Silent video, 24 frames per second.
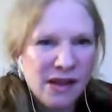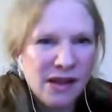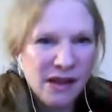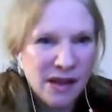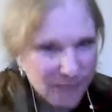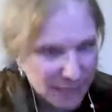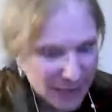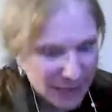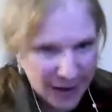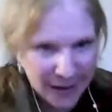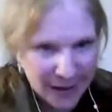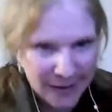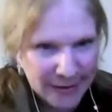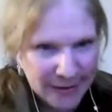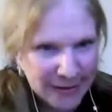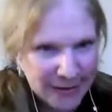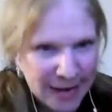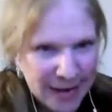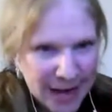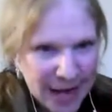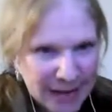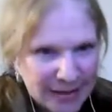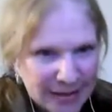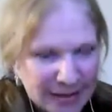I'm telling you
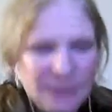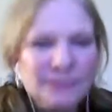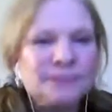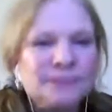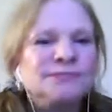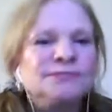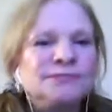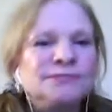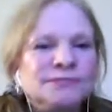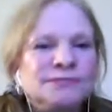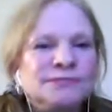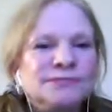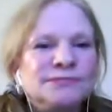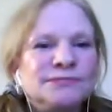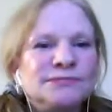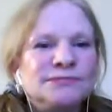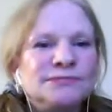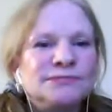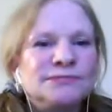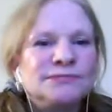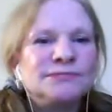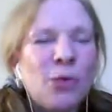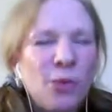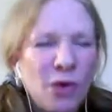guys,
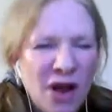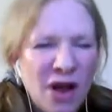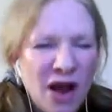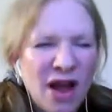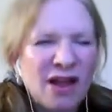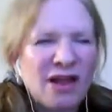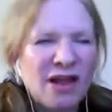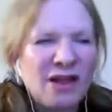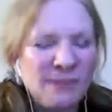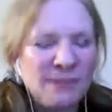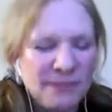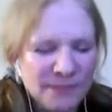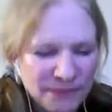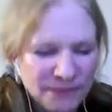we're on it.